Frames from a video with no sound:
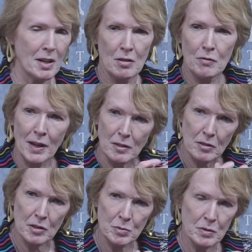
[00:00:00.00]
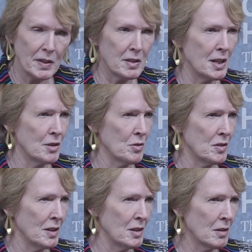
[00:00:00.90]
And in fact, this was a very dangerous
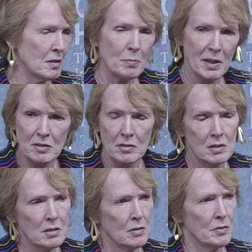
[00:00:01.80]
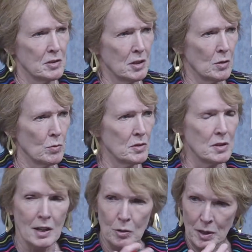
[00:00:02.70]
idea. The basis of the state was the
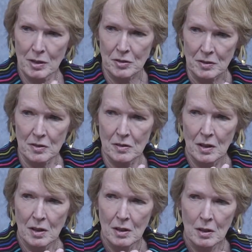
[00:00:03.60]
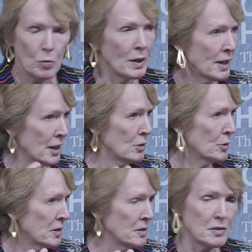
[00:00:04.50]
acquiescence, willing
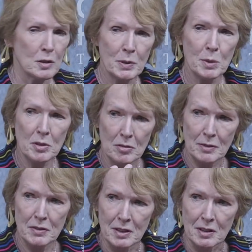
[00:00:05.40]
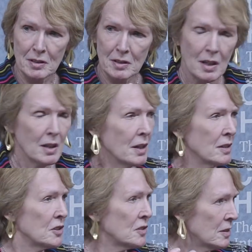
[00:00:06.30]
acquiescence of the people who lived in it, and a
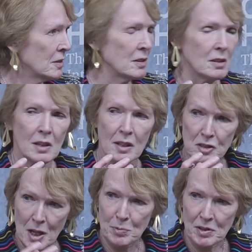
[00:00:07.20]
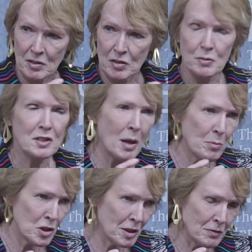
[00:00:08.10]
certain acceptance of some
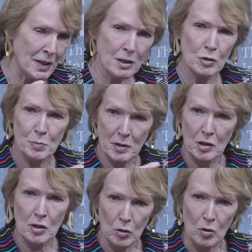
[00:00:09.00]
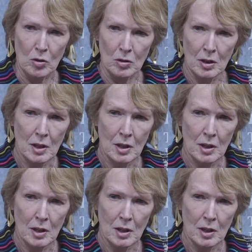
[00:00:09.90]
shared values, but not all.